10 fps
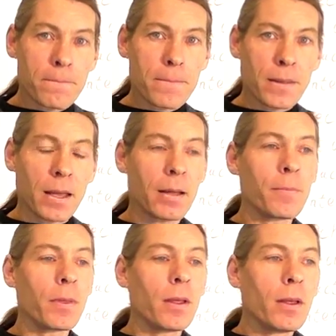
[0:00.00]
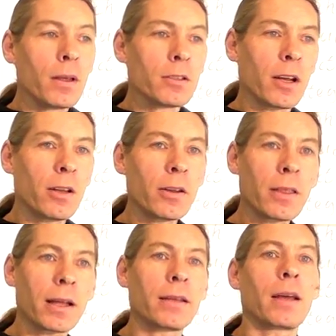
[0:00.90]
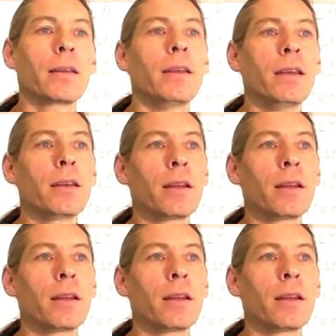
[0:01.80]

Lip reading: Okay? So I learned that technique,